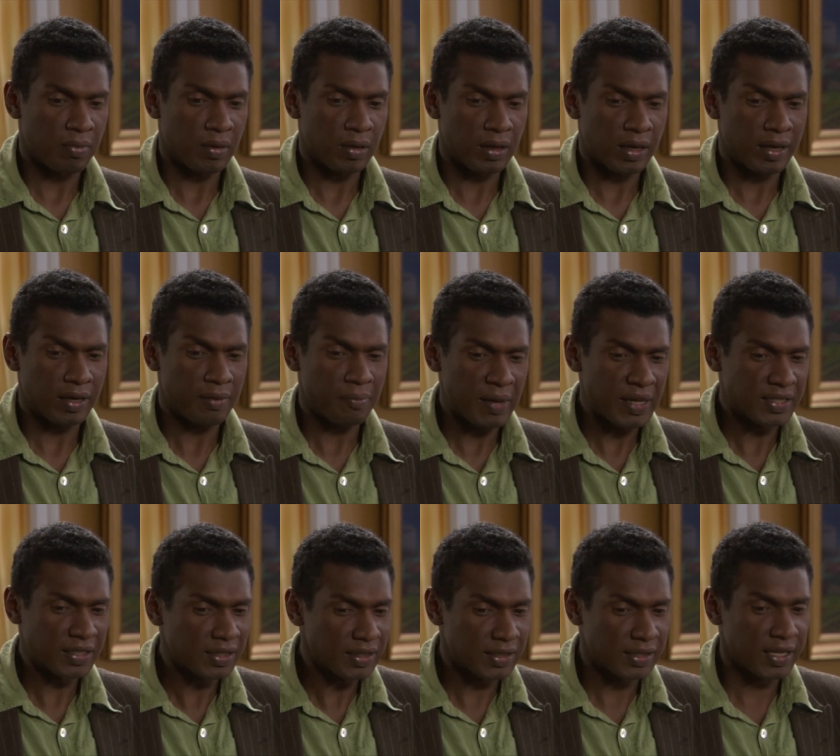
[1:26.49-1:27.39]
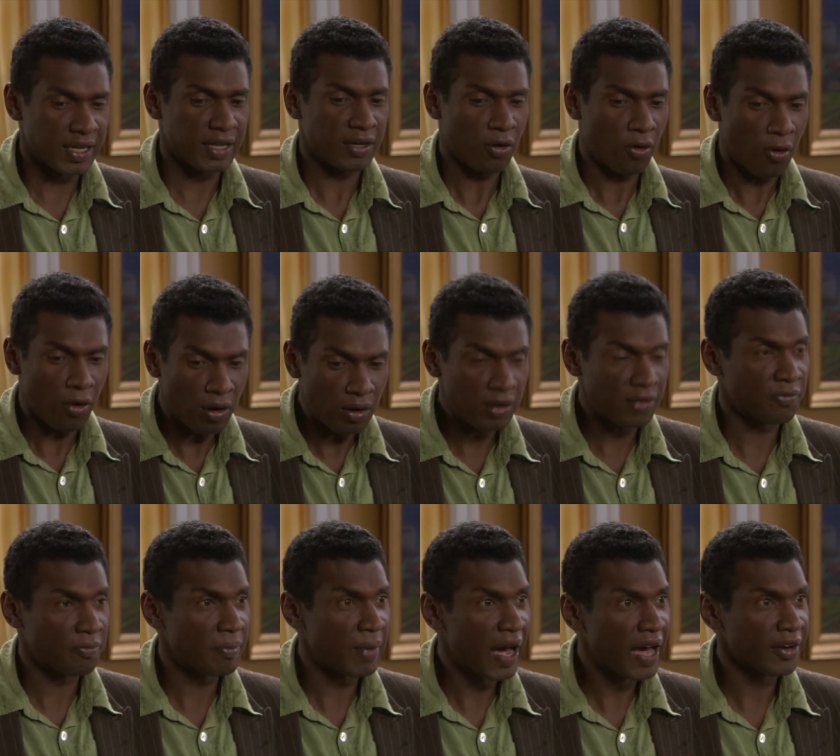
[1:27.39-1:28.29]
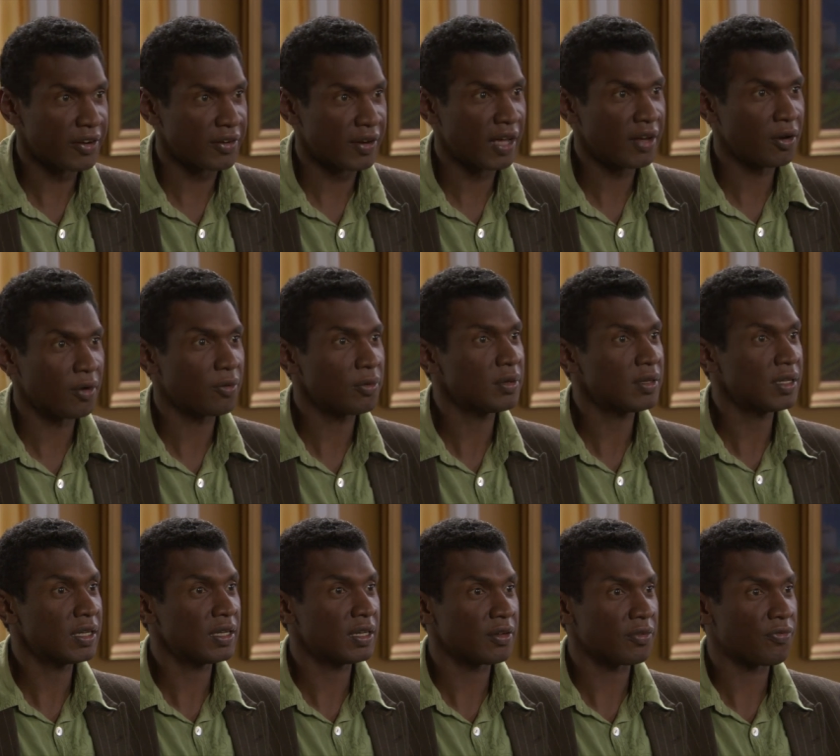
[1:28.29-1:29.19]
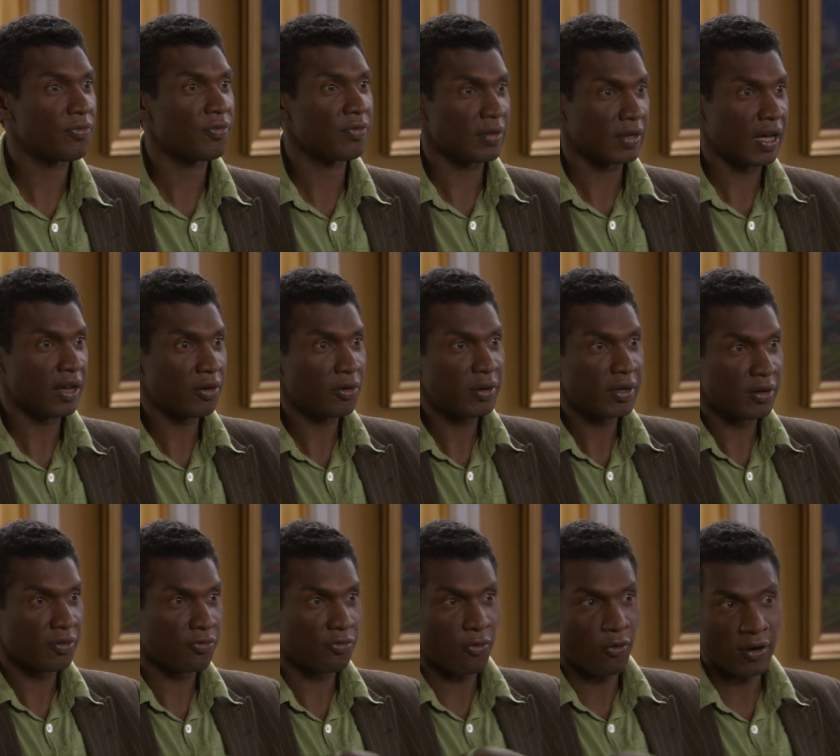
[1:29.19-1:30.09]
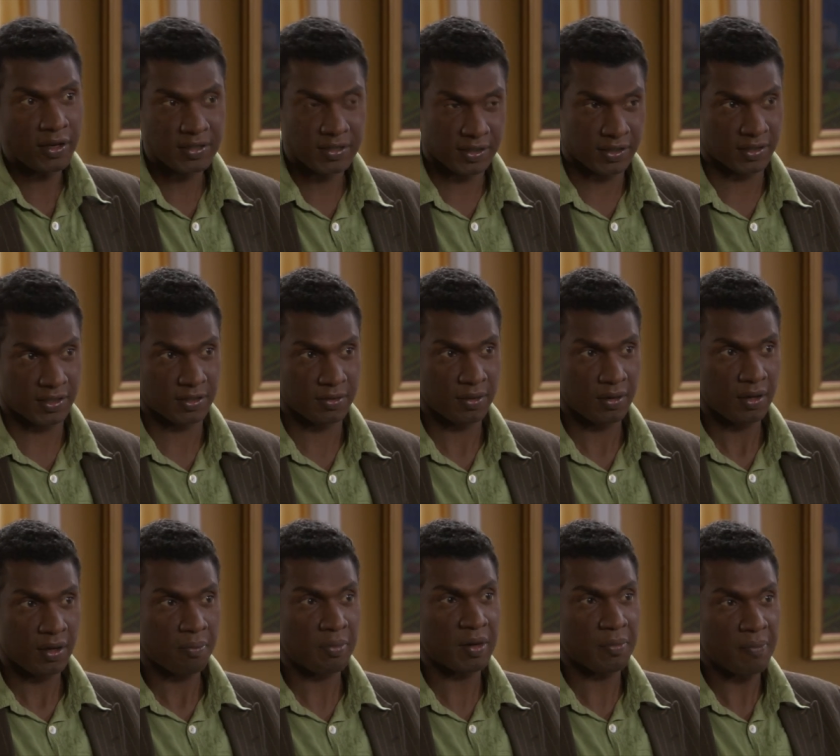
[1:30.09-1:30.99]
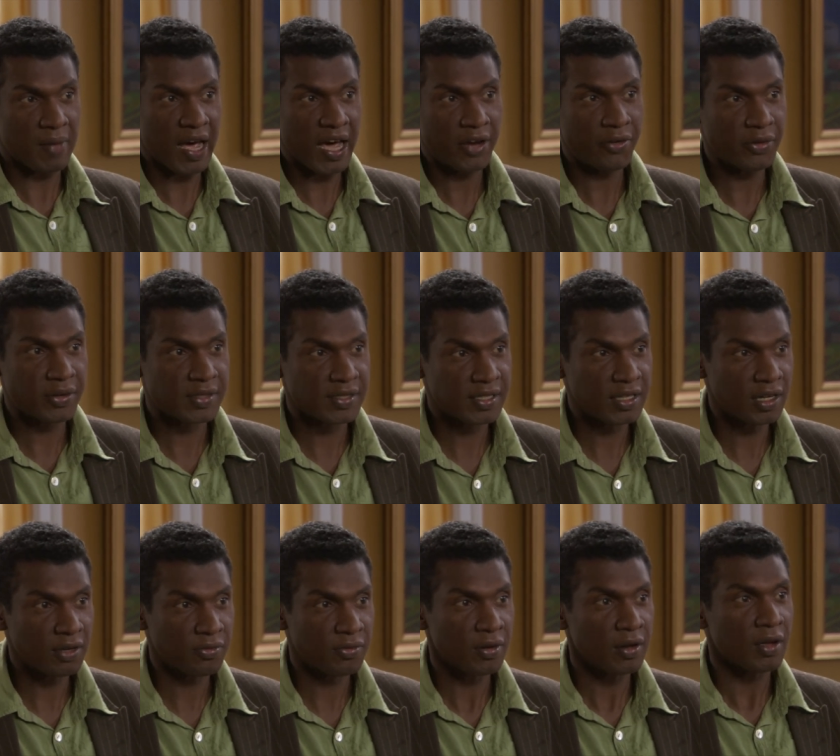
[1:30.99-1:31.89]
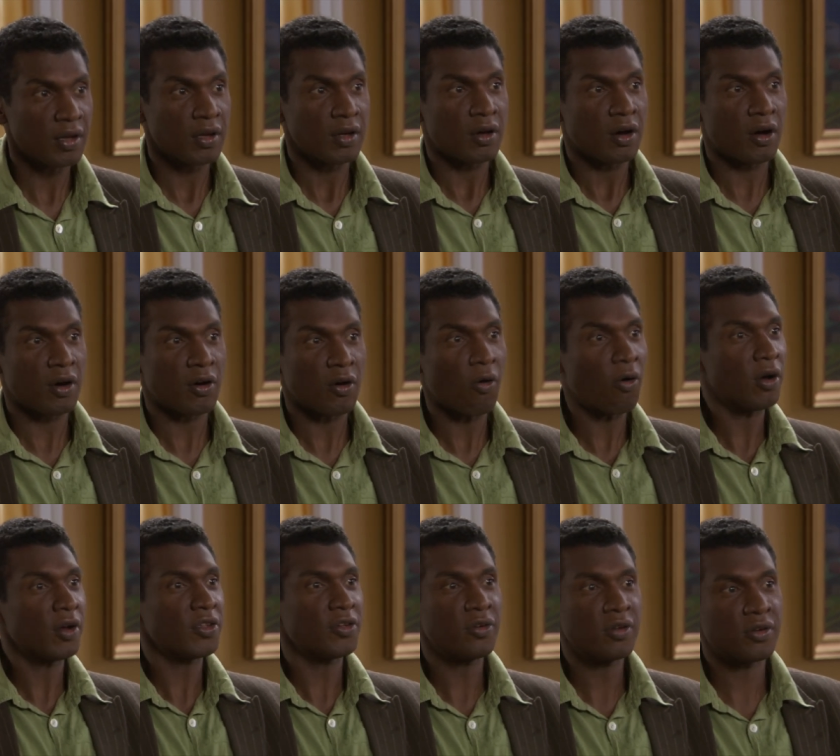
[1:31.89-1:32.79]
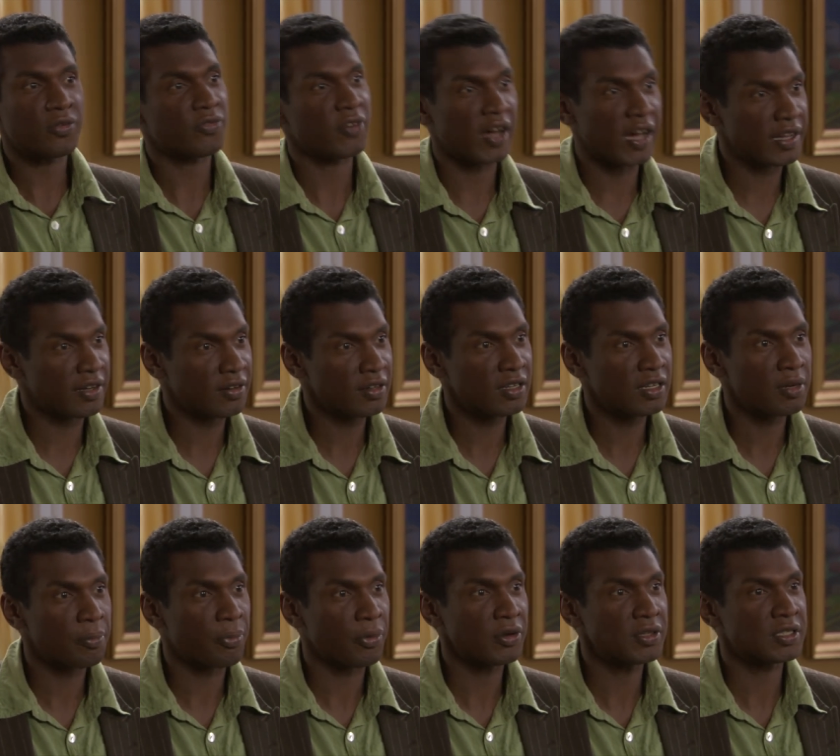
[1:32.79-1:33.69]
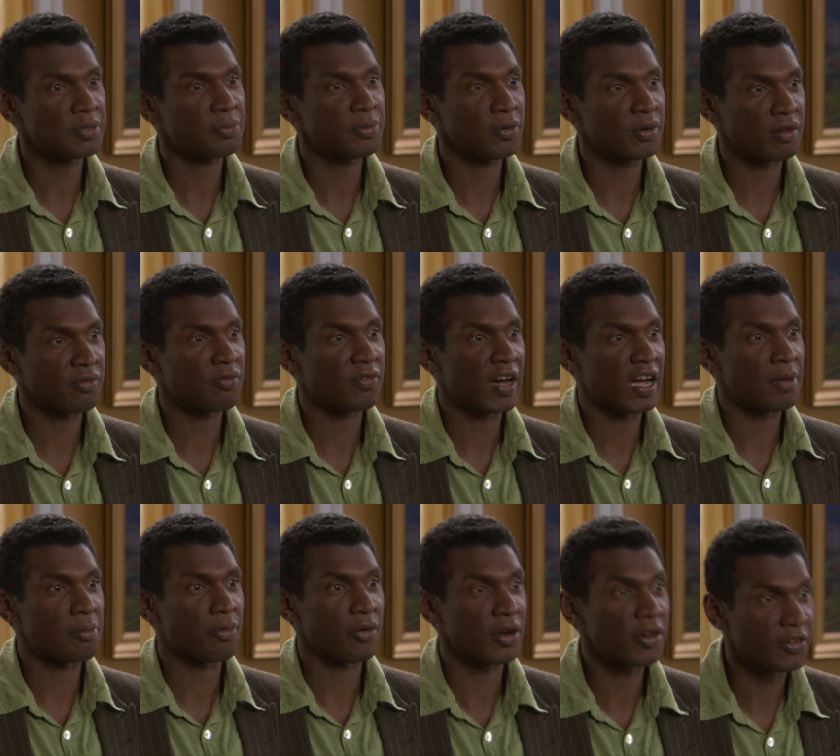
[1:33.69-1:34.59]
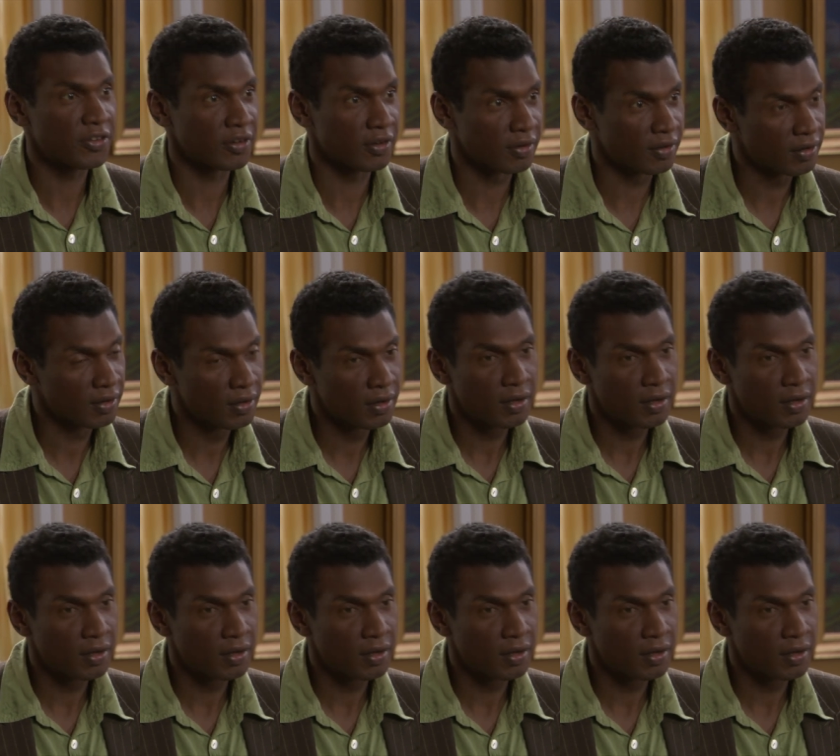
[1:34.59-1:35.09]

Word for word: and it basically said all of matter, not only the not only the forces, but matter itself, are all unified under the principle of vibration.